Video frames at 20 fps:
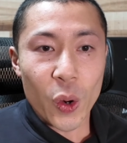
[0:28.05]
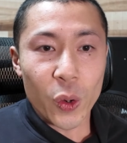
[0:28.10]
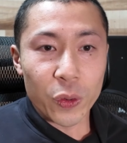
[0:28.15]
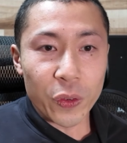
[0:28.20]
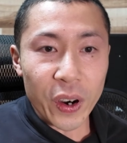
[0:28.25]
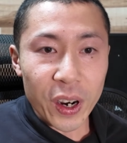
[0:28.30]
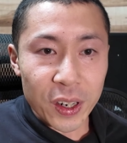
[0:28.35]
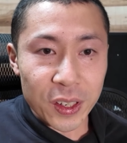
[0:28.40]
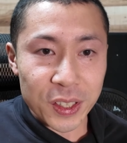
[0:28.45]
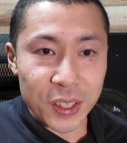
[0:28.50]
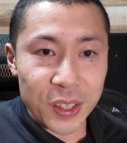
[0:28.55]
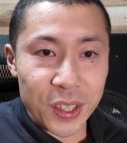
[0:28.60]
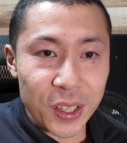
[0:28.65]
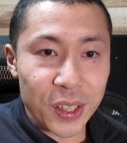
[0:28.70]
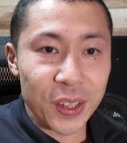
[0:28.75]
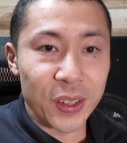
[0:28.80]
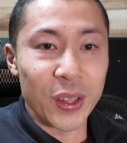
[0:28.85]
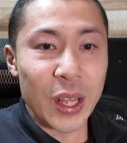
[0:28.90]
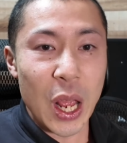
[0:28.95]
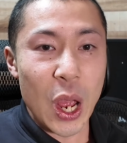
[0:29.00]

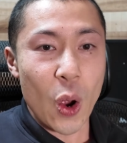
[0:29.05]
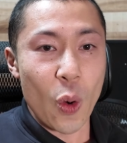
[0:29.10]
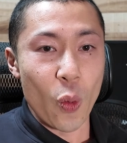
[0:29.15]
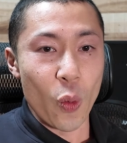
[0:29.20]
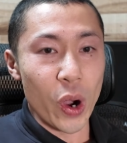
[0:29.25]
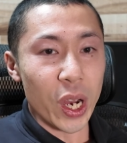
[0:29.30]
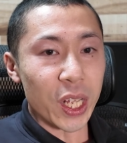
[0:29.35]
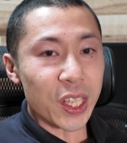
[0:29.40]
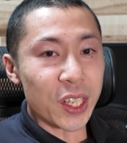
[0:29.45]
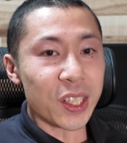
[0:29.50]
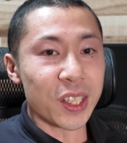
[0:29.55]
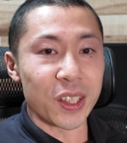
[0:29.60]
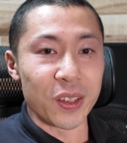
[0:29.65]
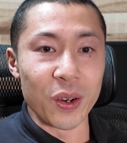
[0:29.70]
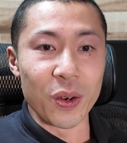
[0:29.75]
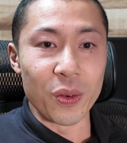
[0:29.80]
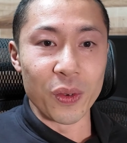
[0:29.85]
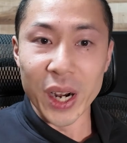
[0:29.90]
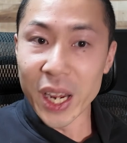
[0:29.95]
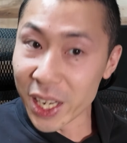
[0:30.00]
First, what is
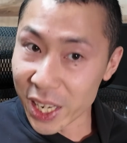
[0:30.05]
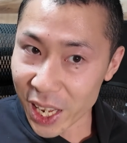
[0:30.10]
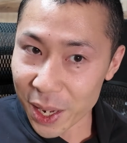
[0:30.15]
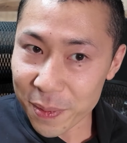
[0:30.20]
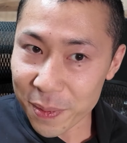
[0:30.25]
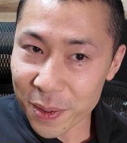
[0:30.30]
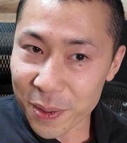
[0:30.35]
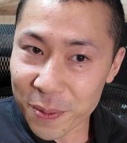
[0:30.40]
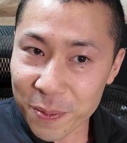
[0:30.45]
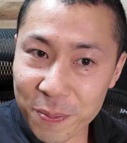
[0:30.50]
raylib?